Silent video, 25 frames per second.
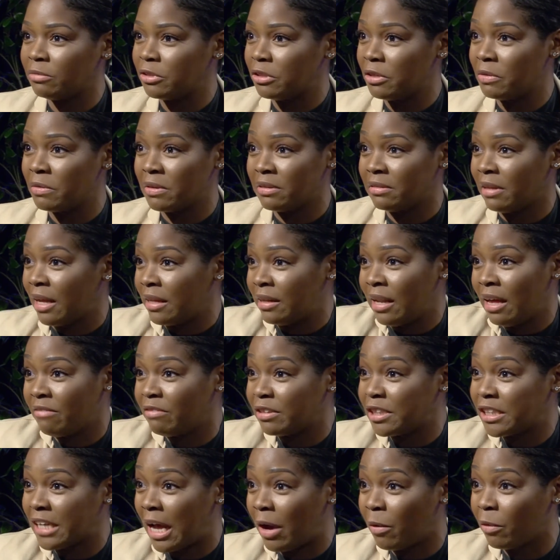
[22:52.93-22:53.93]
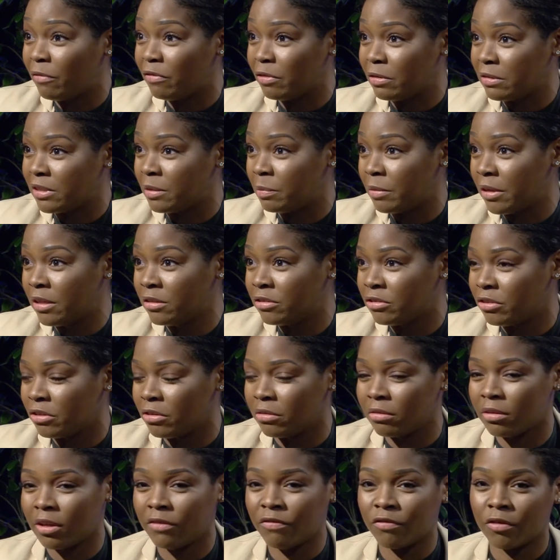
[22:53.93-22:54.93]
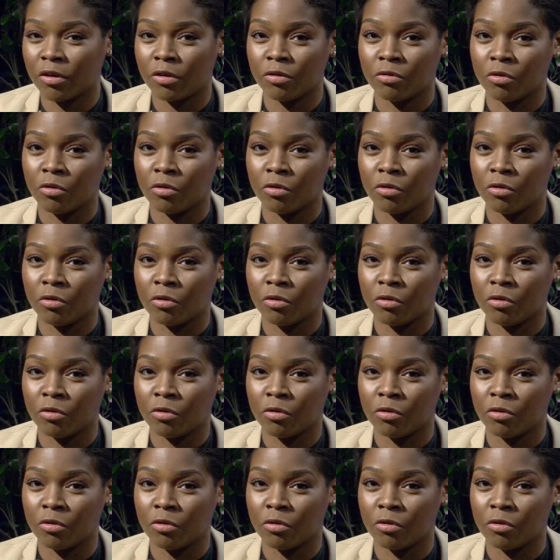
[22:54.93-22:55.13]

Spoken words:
to you and have a chat with you, speak to you. If you're